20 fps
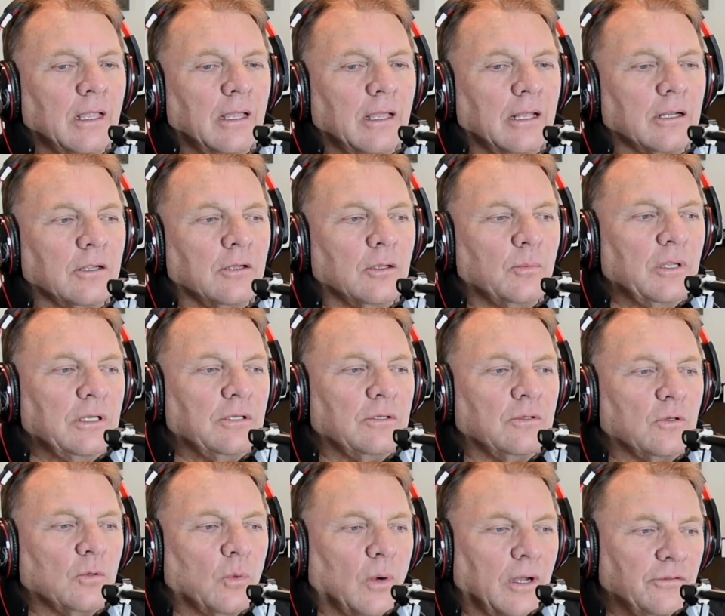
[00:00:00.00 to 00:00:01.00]
and it could be
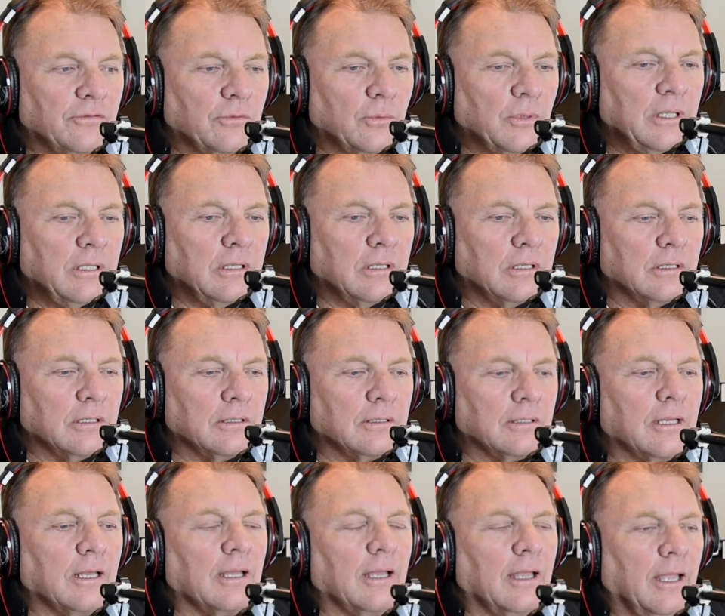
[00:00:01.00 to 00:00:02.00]
twice a week,
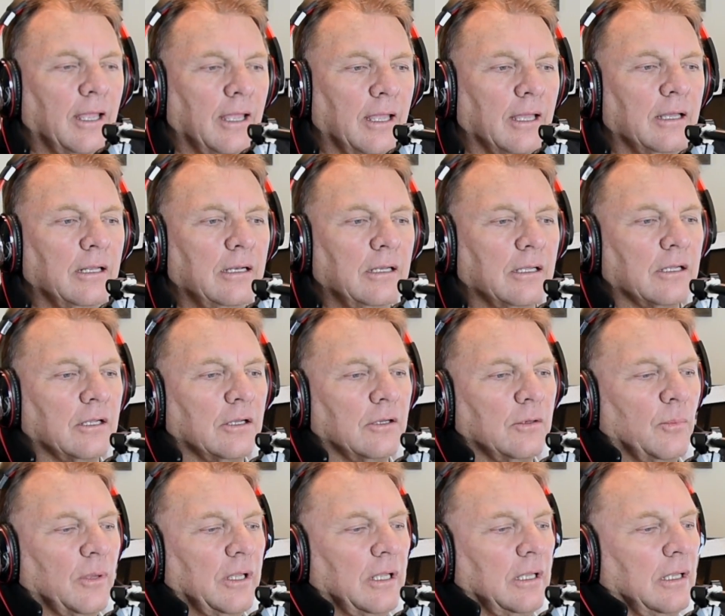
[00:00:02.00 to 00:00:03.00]
and it
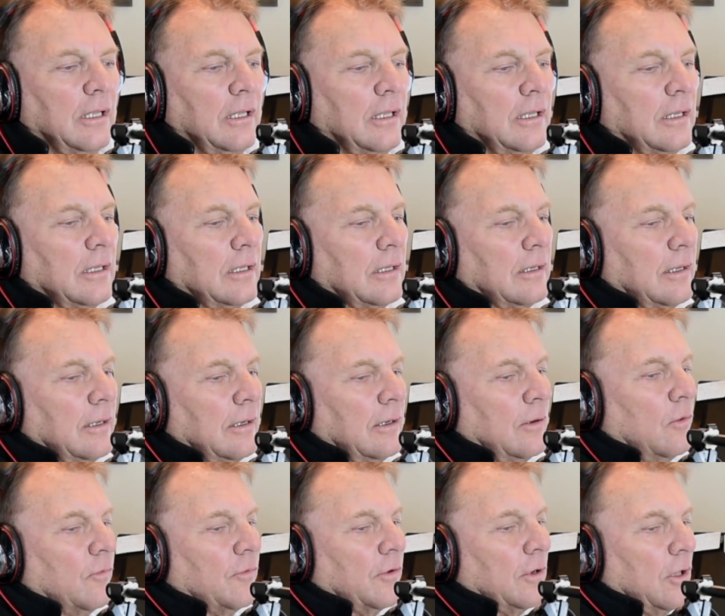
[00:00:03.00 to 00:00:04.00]
could be
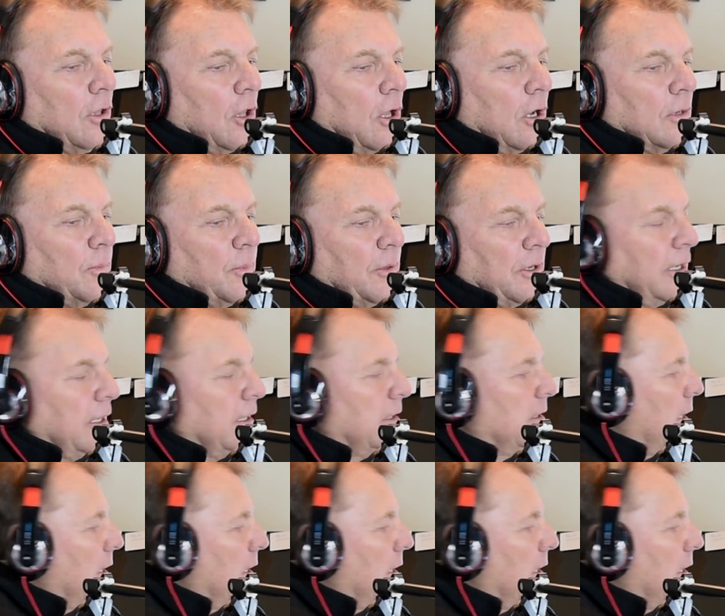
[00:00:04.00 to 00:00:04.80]
over a long period of